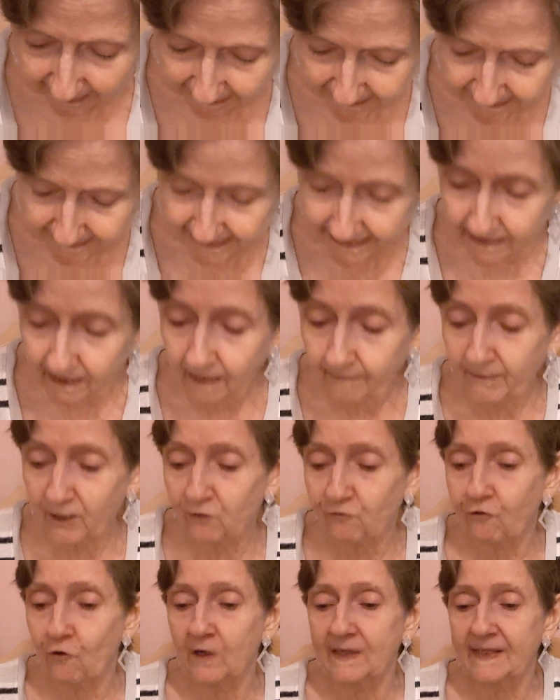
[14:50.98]
I did come
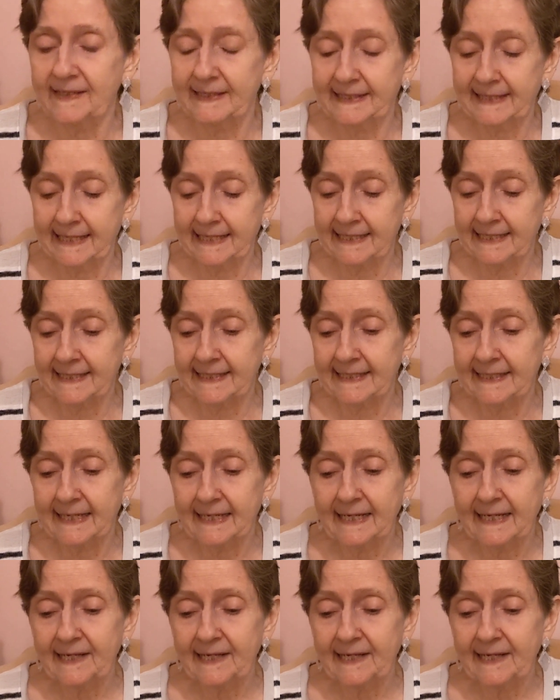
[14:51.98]
across this.